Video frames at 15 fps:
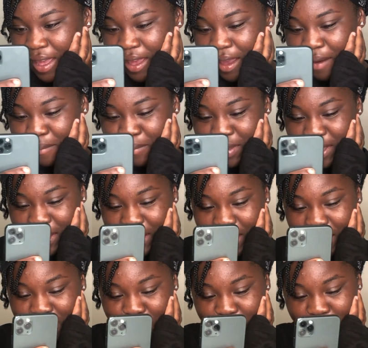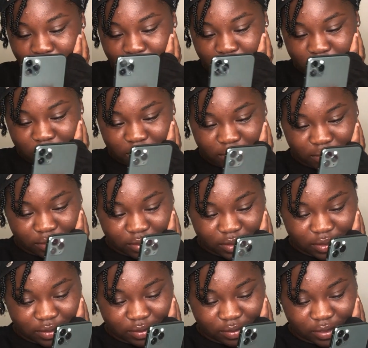I mean, come on.
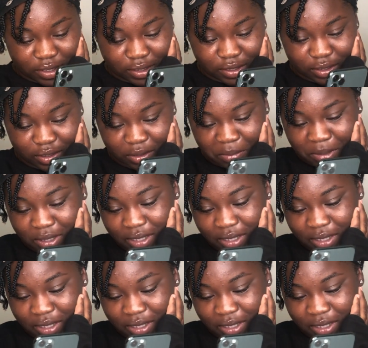Yes, this is my